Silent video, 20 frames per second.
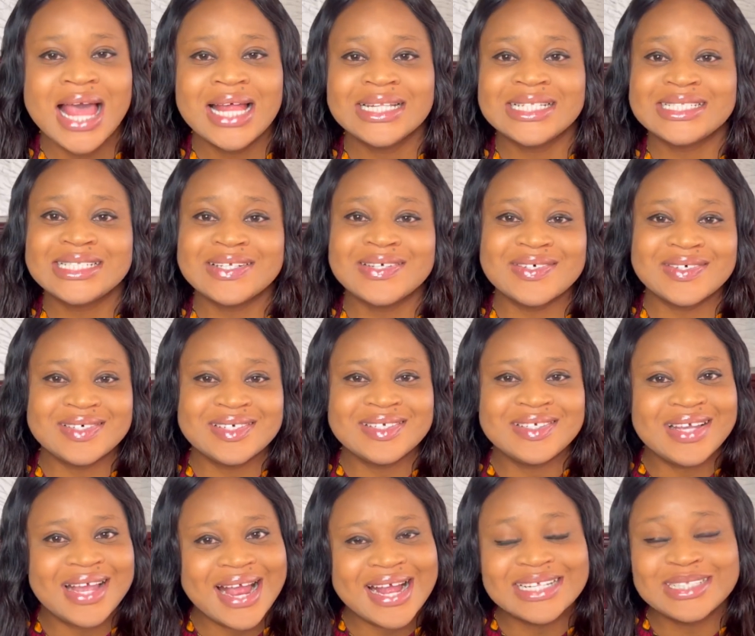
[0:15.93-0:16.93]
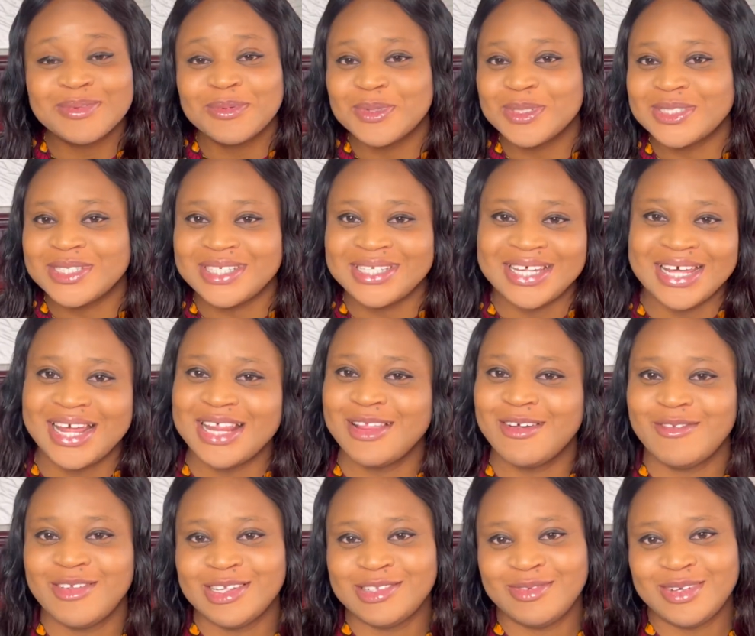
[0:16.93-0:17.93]
So you guys watch to the end
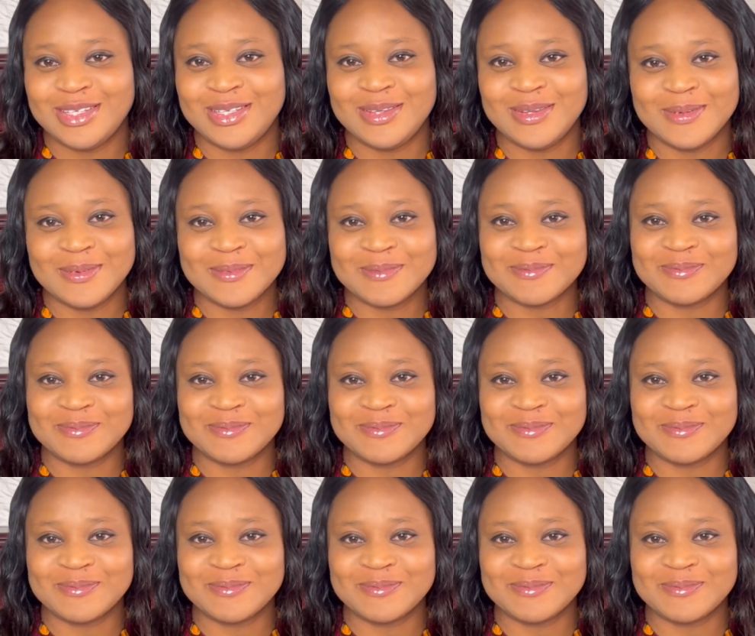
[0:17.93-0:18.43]
of this video.